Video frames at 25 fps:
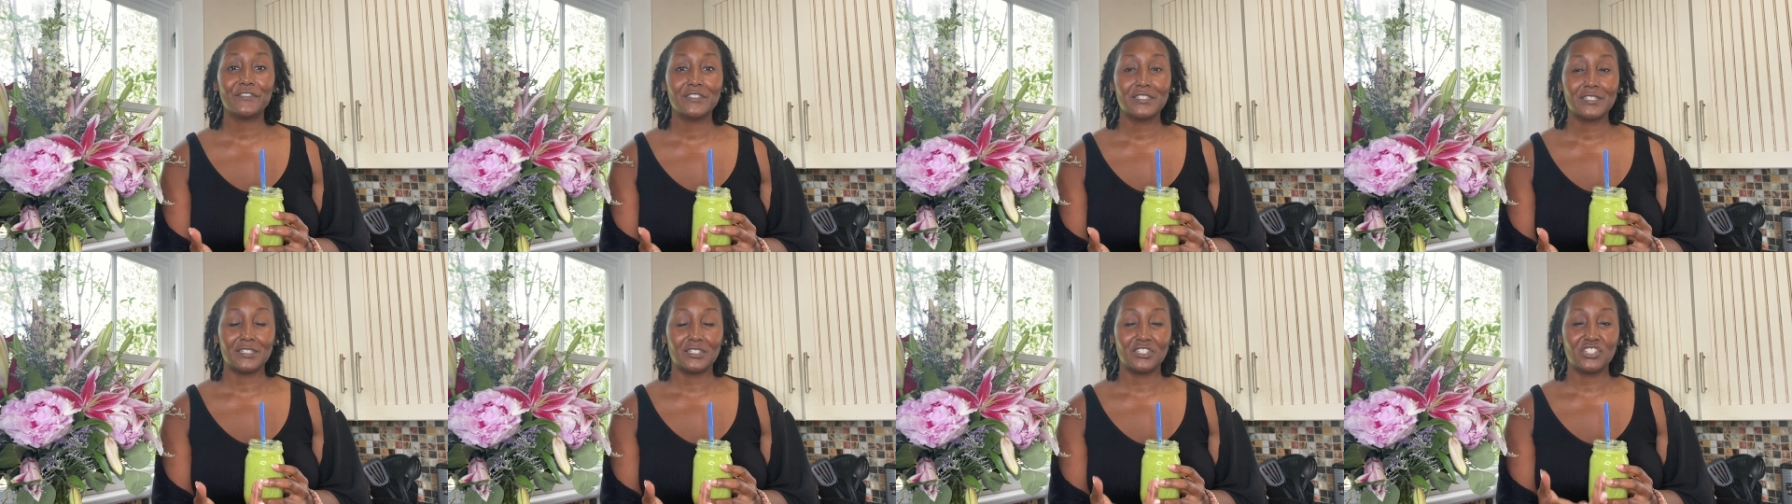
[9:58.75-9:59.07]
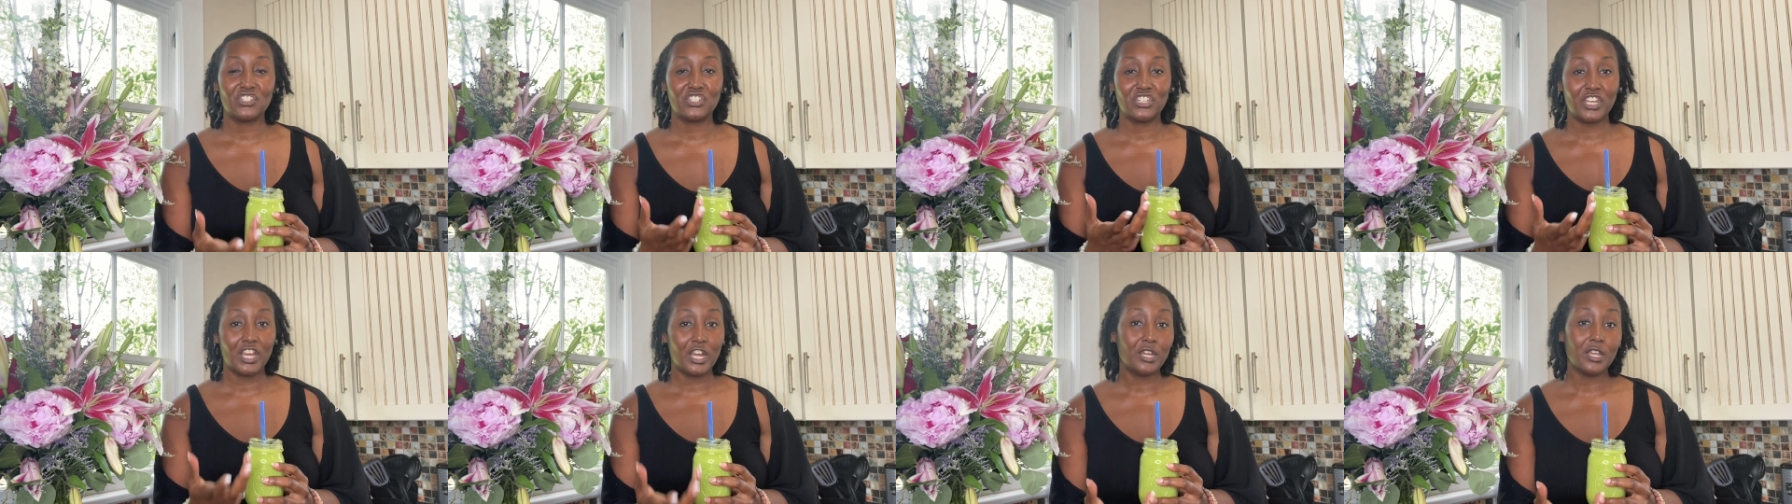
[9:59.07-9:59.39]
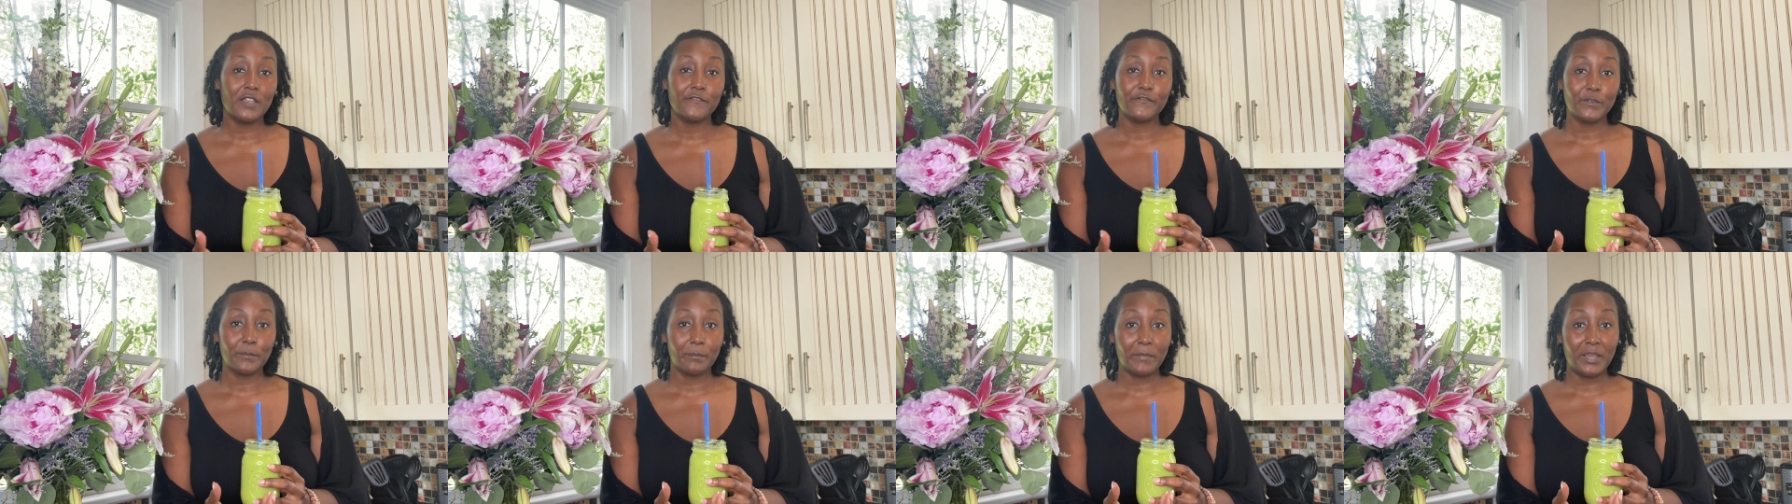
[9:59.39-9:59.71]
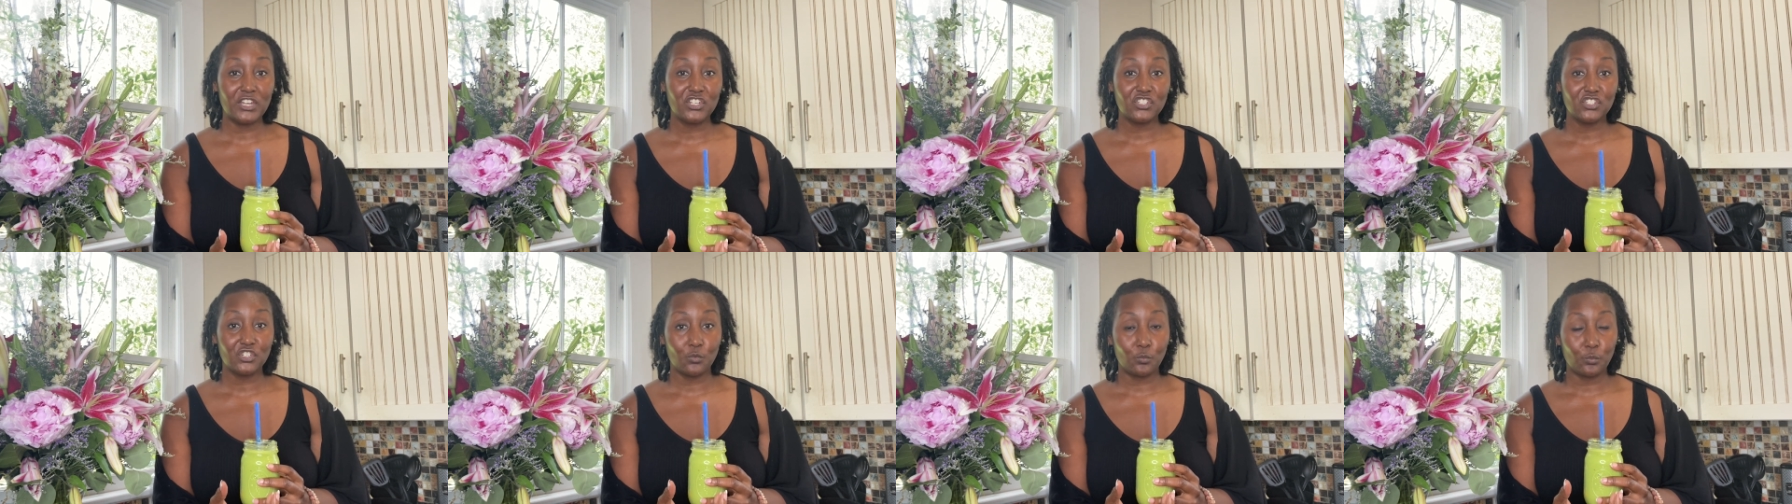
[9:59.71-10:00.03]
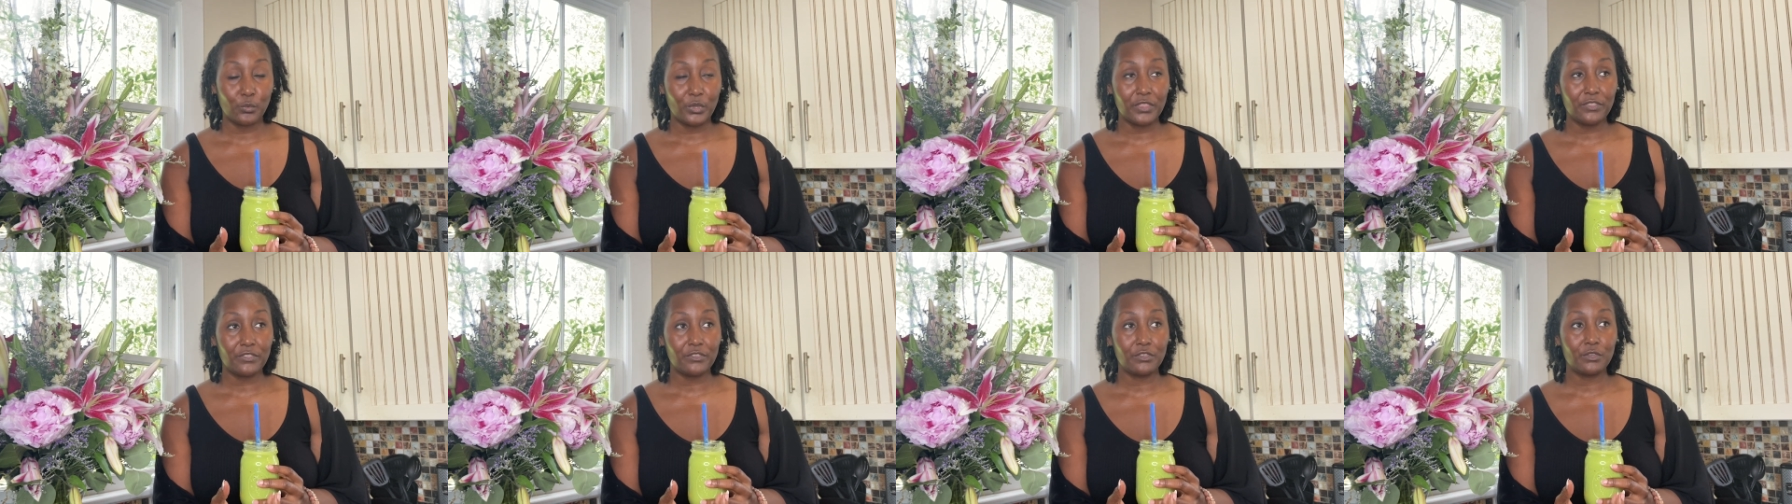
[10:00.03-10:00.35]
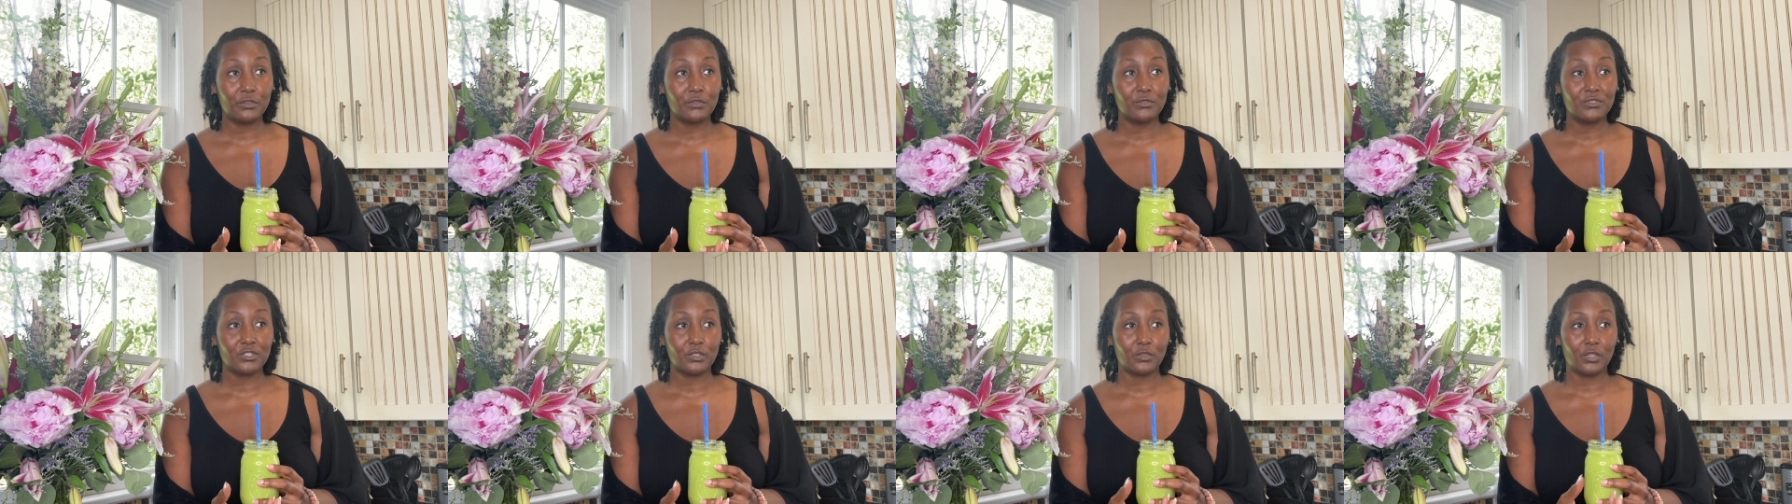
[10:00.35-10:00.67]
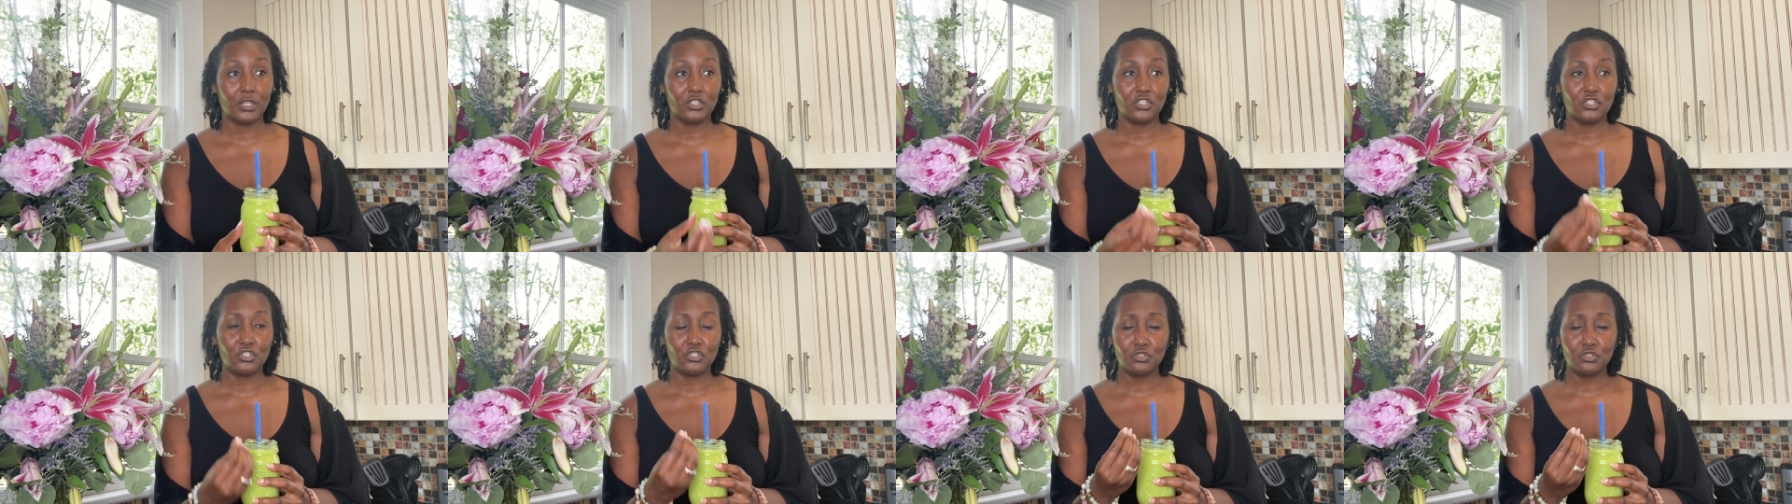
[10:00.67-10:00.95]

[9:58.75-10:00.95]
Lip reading: to share information with you so that